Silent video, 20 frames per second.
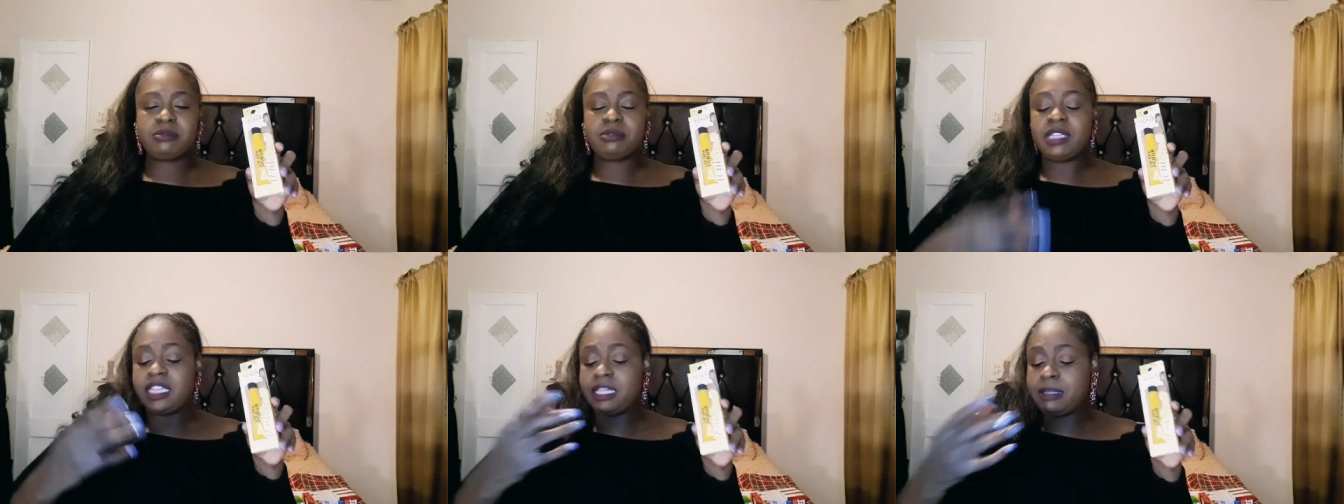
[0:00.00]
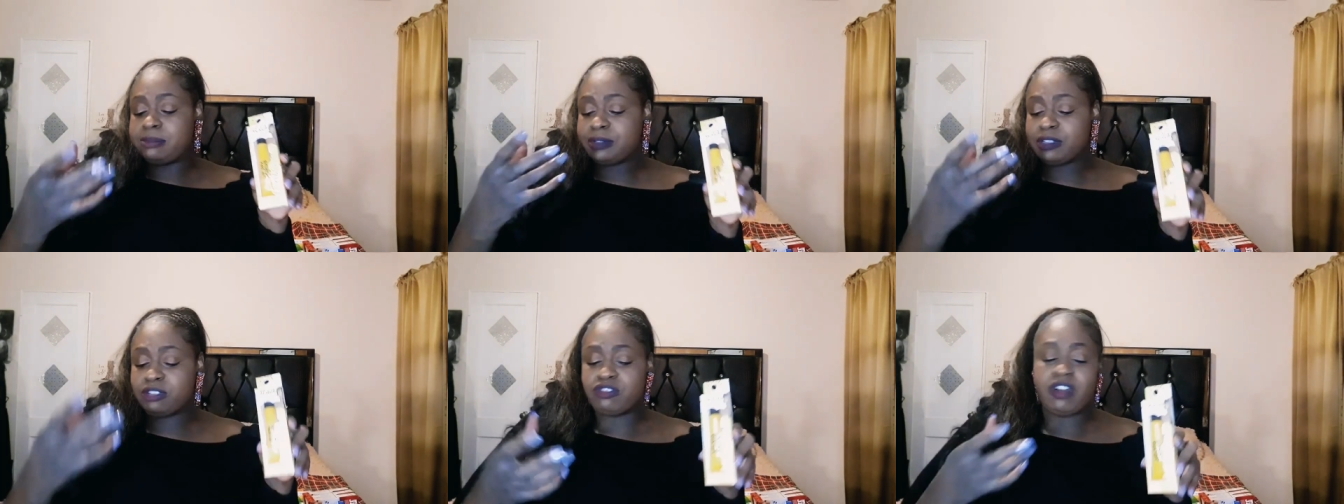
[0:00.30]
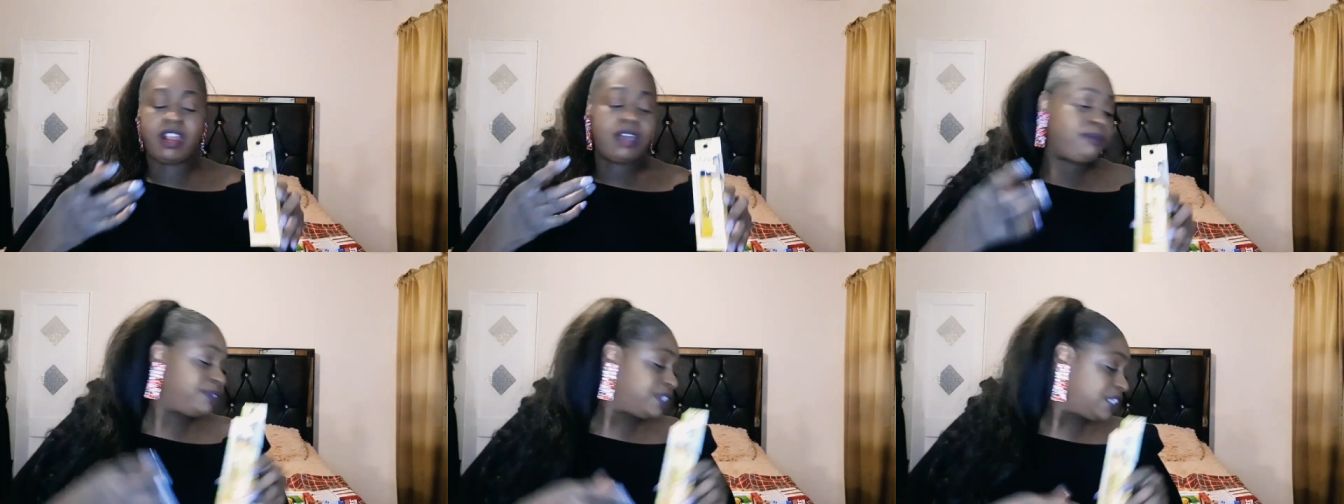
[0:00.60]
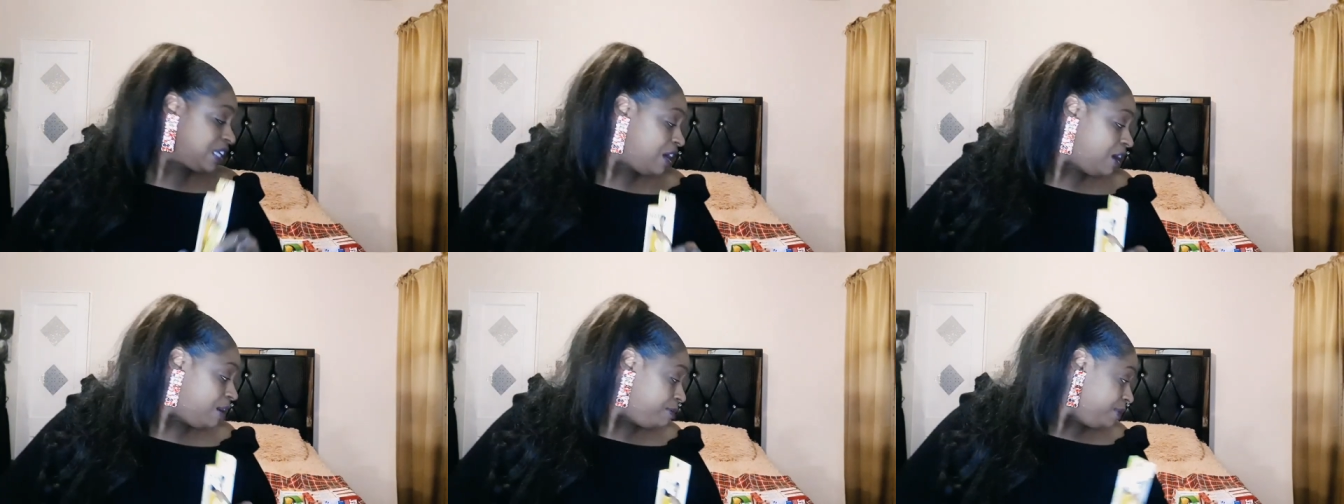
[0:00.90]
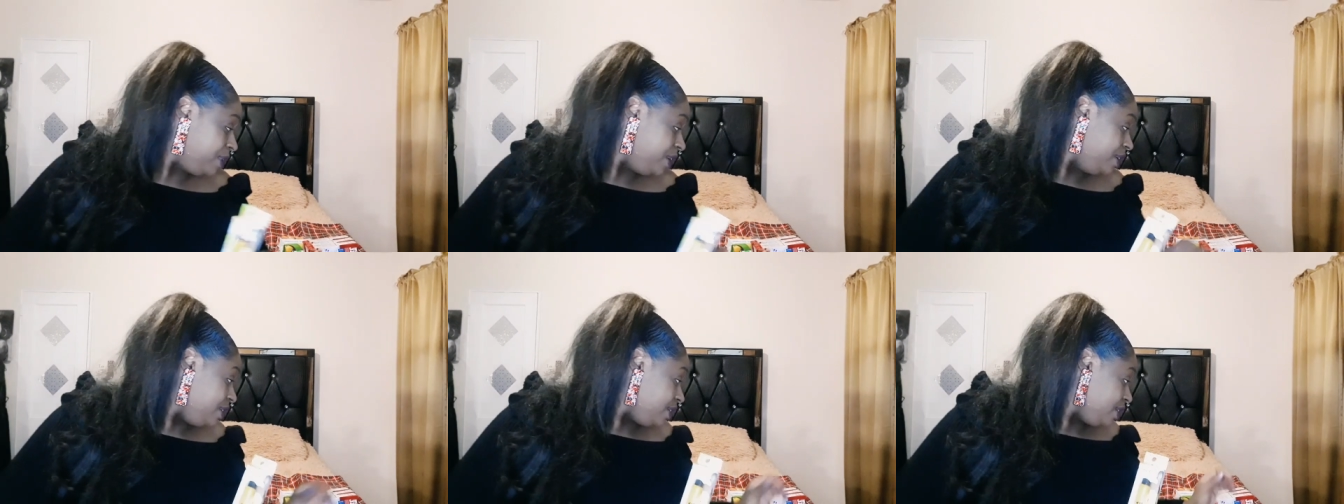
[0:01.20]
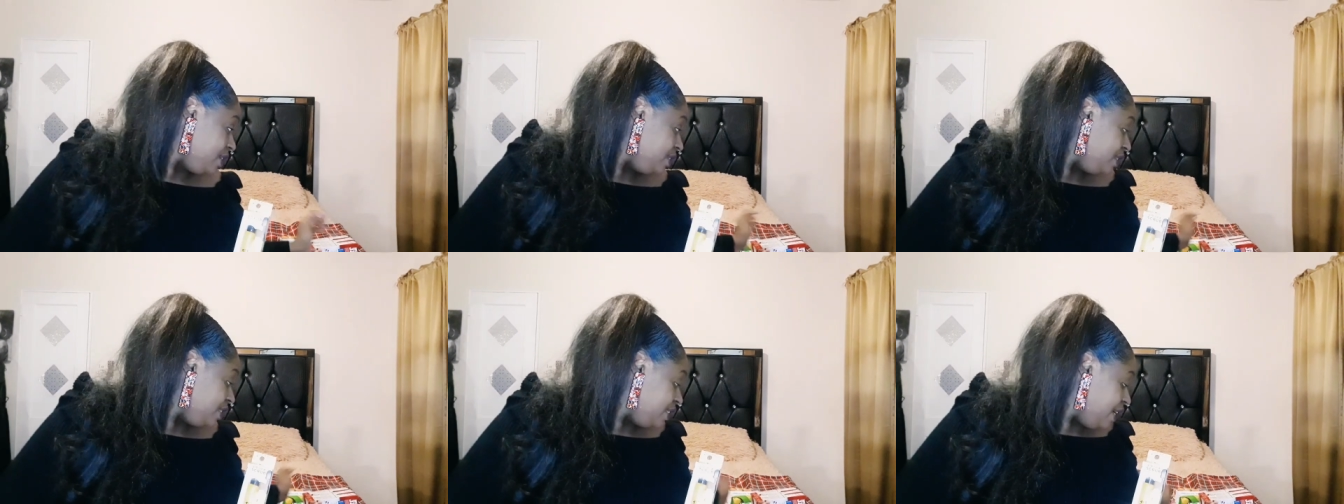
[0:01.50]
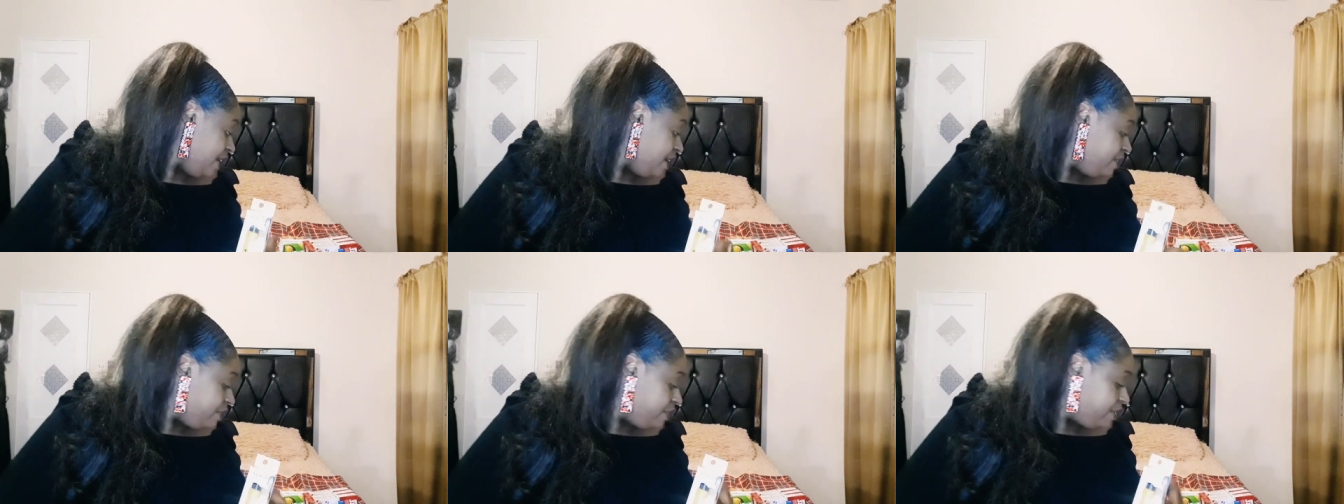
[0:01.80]
lip scrubs come in a
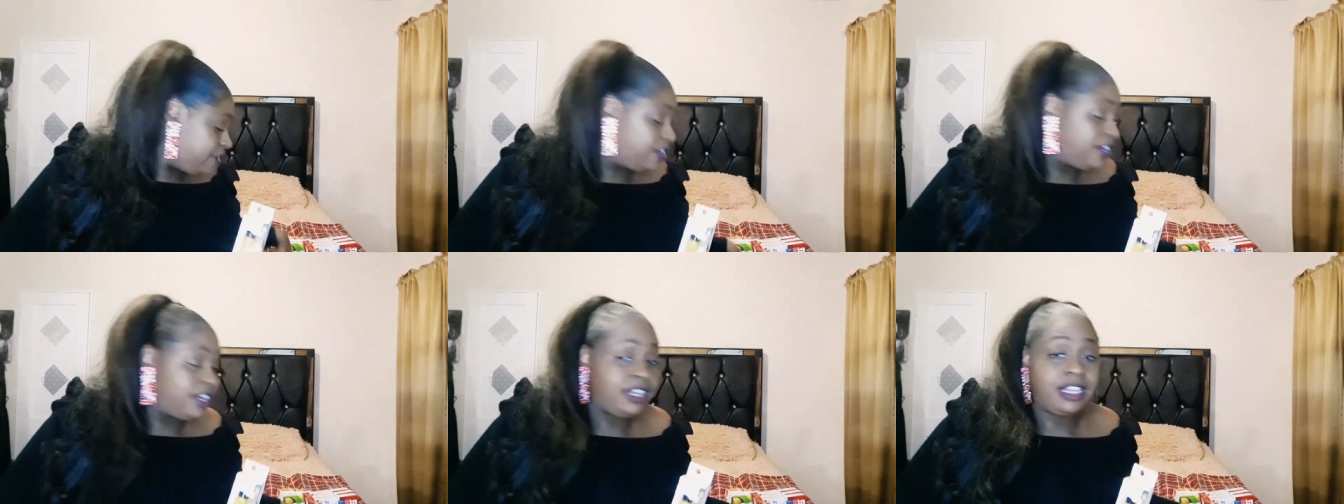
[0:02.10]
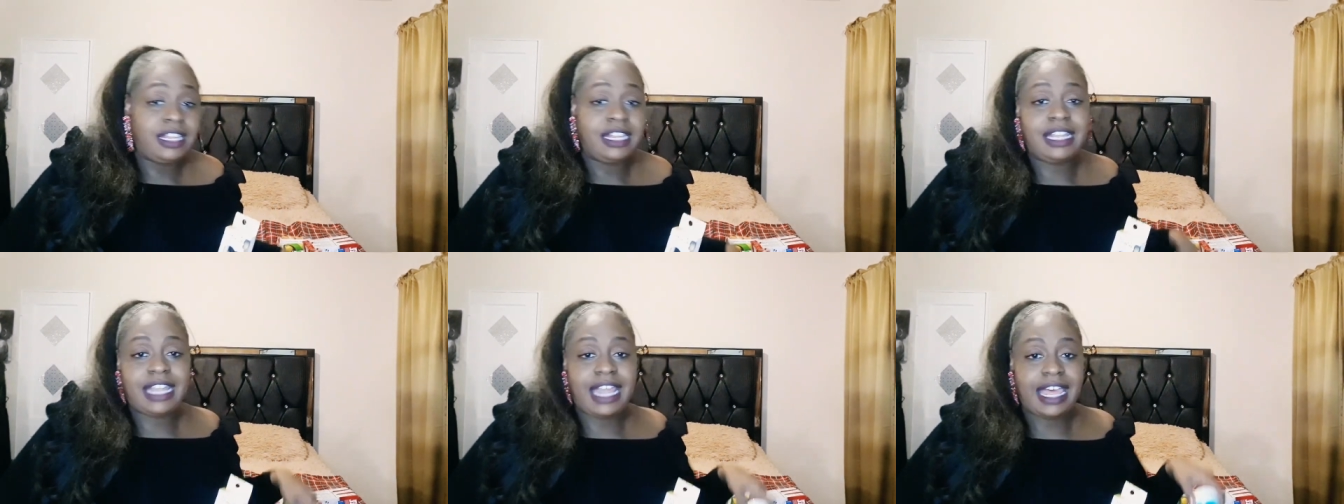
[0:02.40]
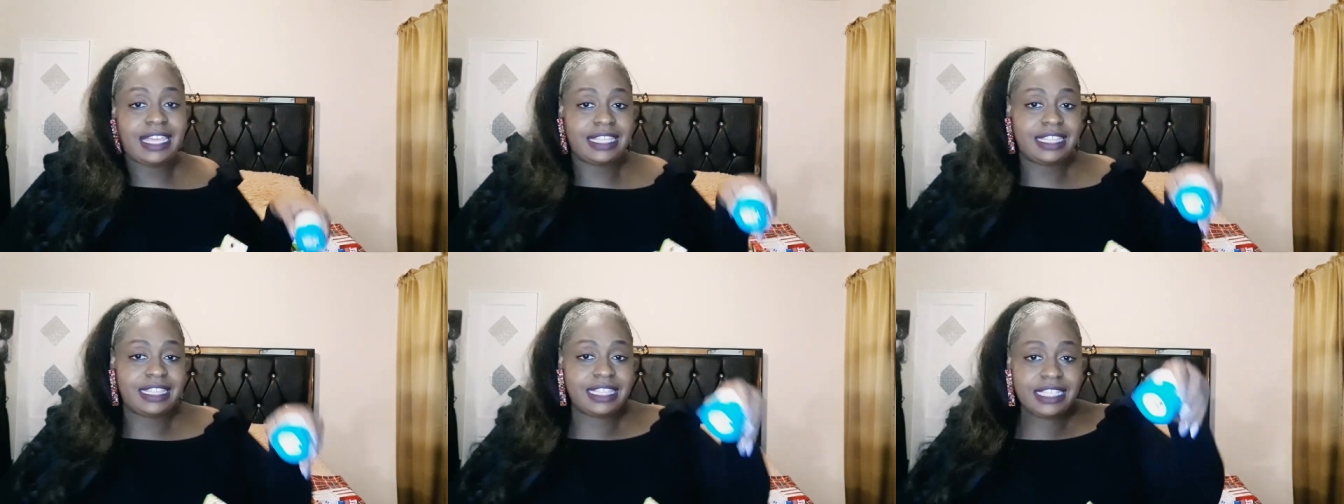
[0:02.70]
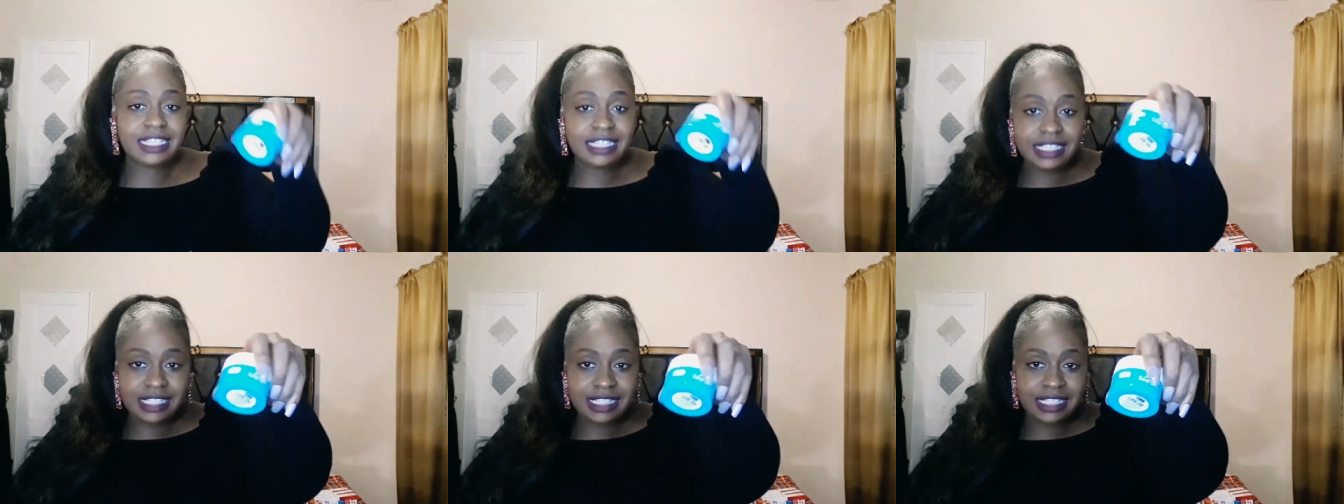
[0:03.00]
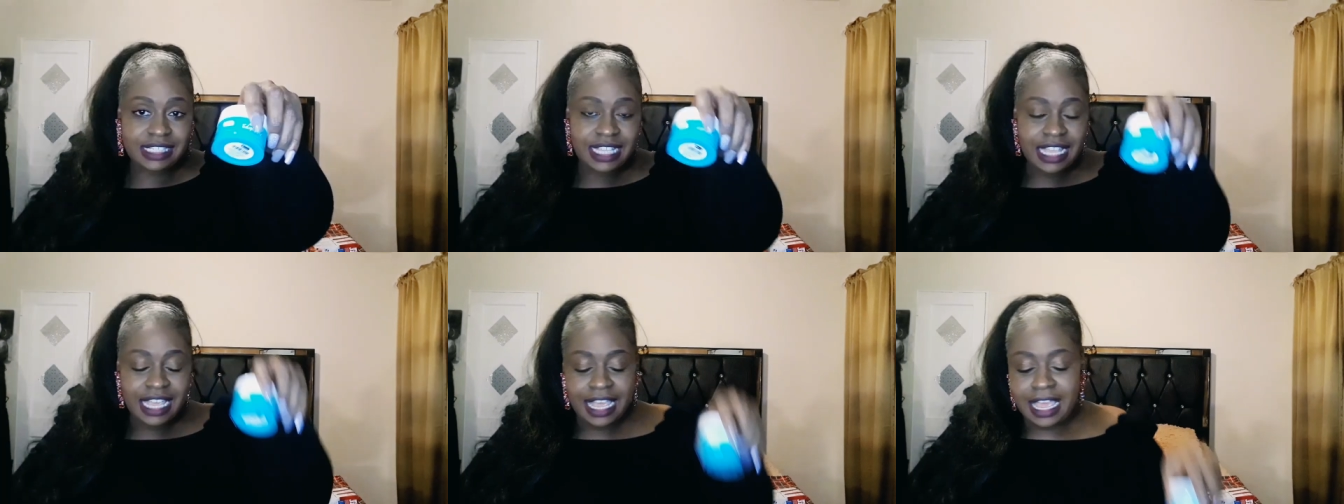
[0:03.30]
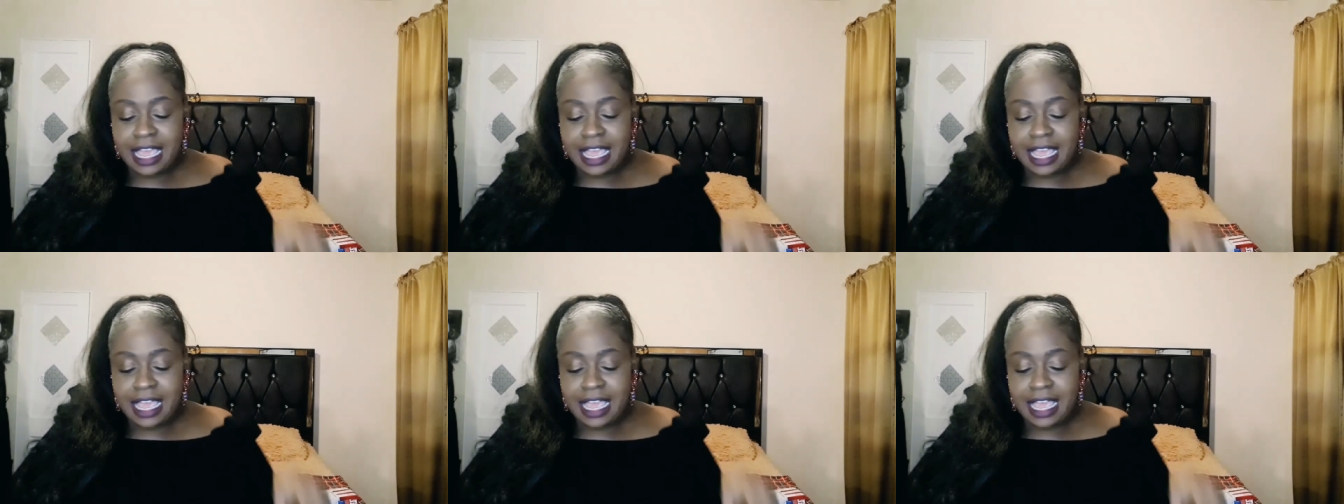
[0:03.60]
container like this,